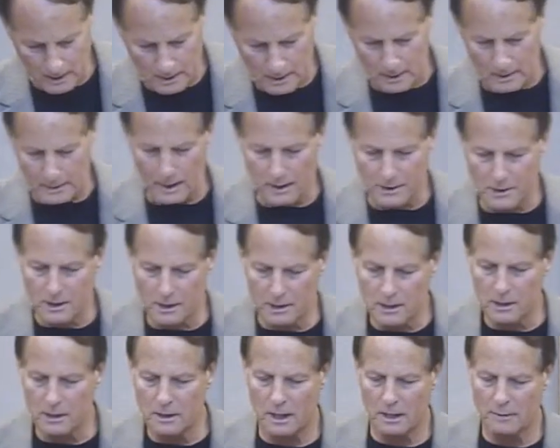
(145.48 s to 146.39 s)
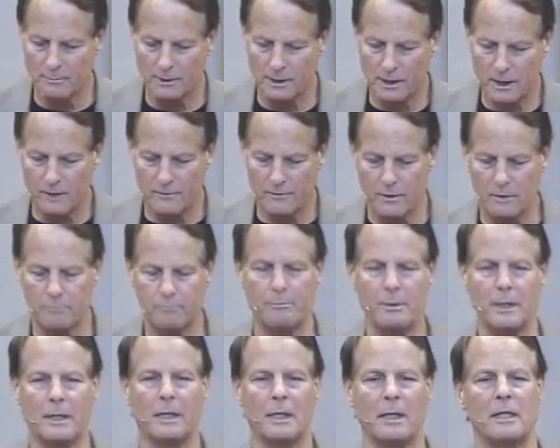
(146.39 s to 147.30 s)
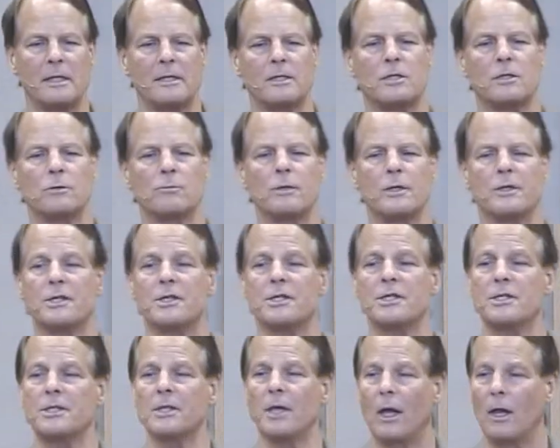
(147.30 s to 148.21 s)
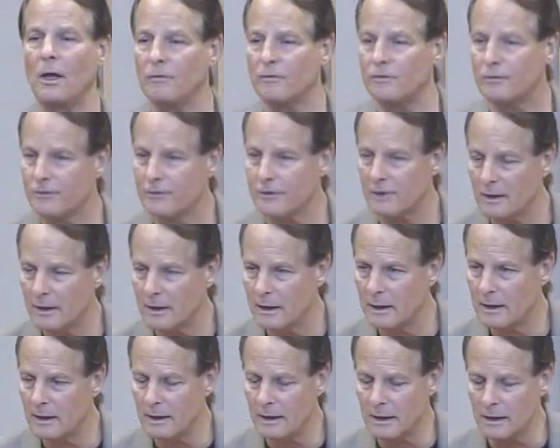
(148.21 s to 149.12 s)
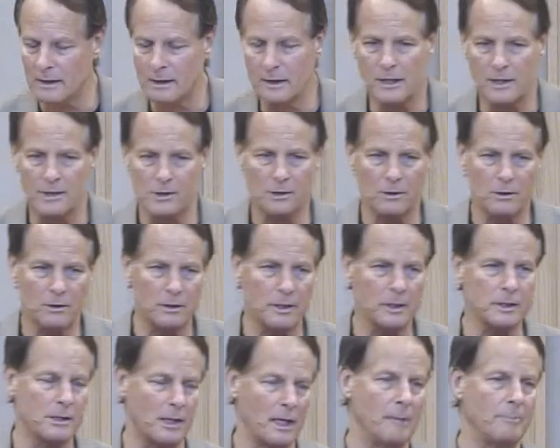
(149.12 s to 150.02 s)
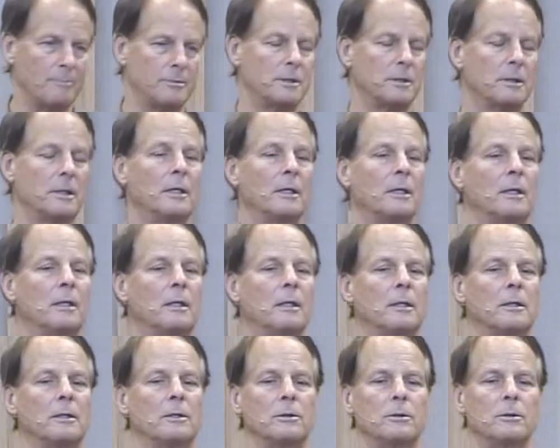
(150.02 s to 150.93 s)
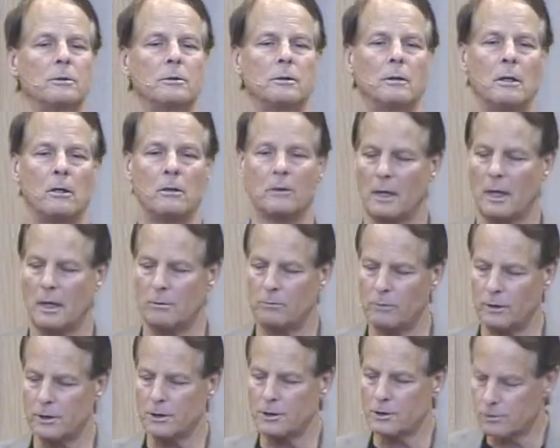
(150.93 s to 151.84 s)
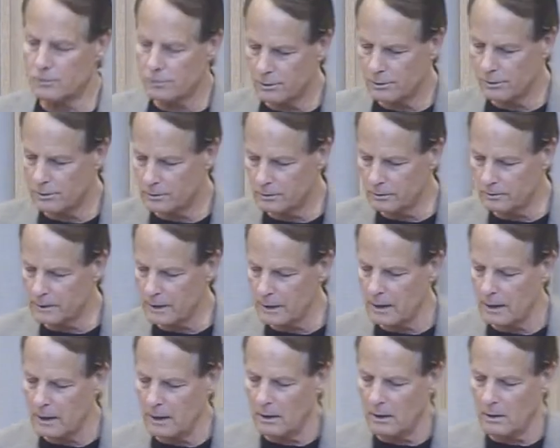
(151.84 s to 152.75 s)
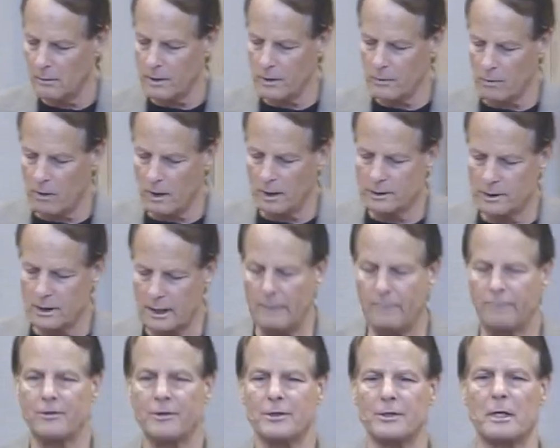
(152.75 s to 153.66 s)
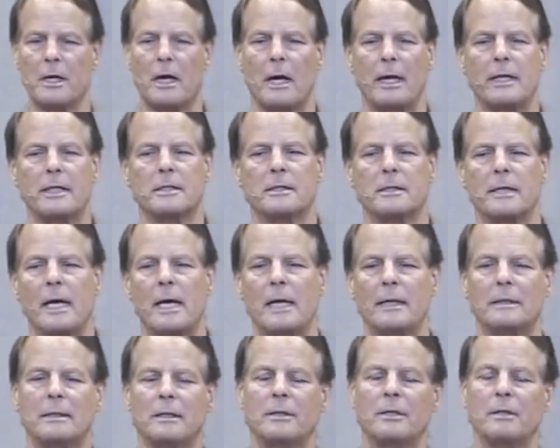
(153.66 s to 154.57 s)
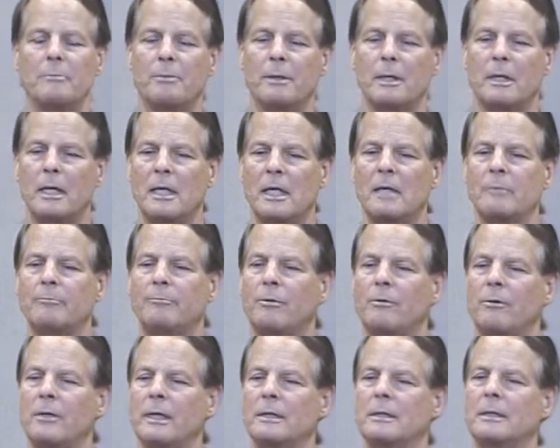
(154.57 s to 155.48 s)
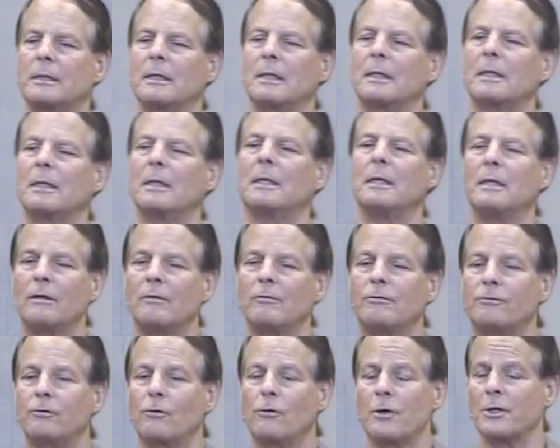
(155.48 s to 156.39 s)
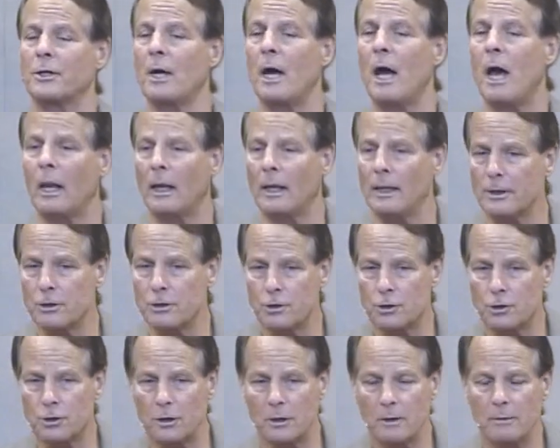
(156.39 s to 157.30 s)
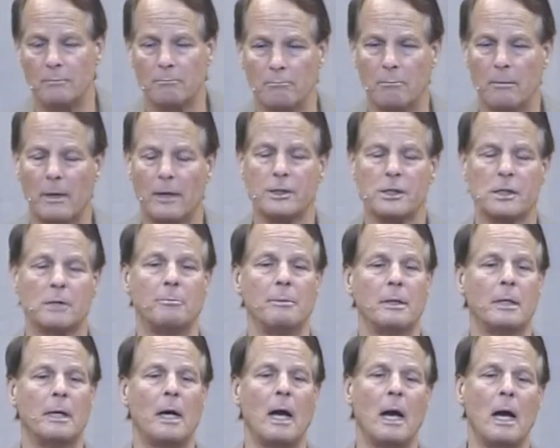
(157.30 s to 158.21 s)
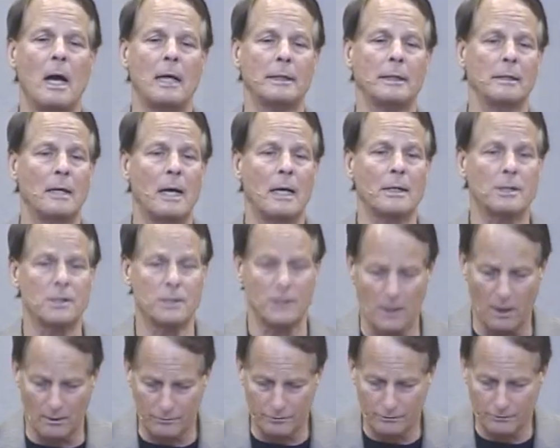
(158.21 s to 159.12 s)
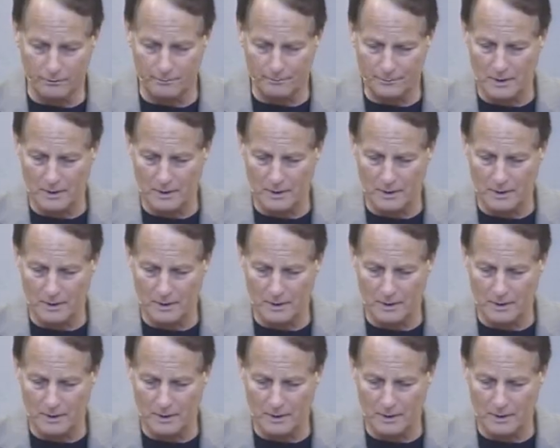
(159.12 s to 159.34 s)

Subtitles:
Now, since the unbeliever begins with self in his or her attempt to locate what is true, we want to emphasize that the beginning point for knowledge must be God and not self.